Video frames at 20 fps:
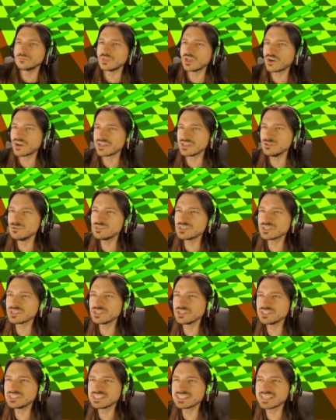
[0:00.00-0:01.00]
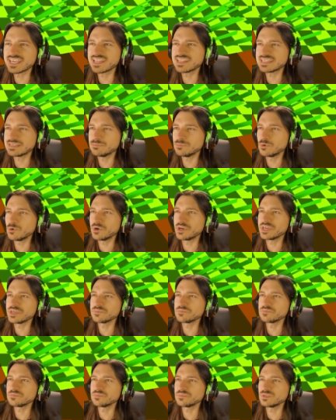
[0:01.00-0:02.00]
All right, who's a good skelly boy?
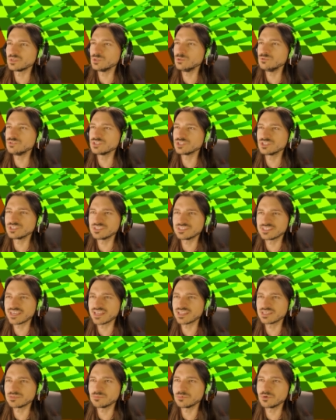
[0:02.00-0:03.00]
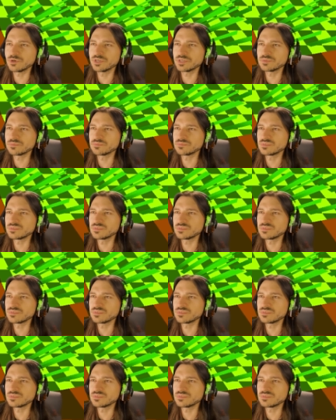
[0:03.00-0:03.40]
Who's a good skelly boy?